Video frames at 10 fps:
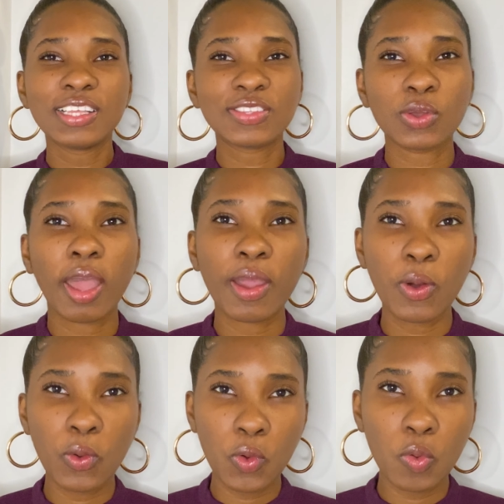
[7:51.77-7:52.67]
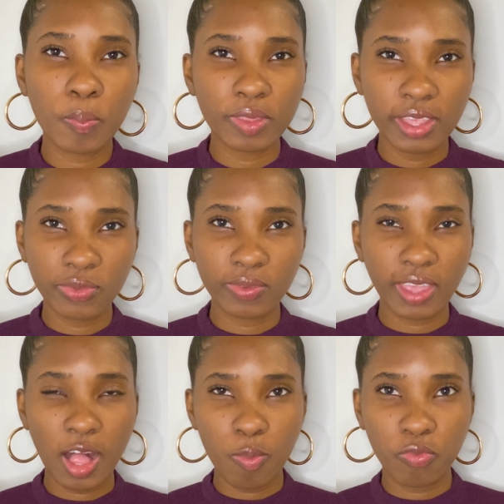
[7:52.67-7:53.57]
So I hope this was
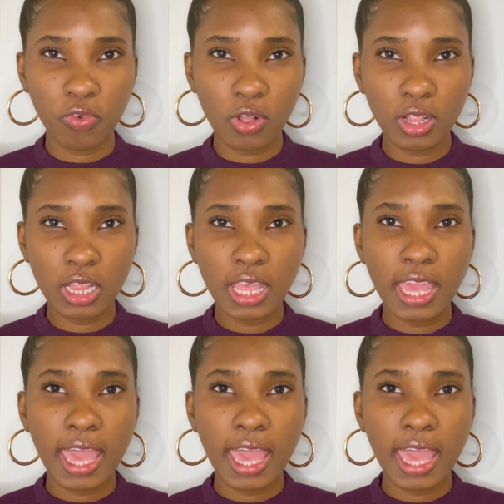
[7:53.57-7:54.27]
helpful,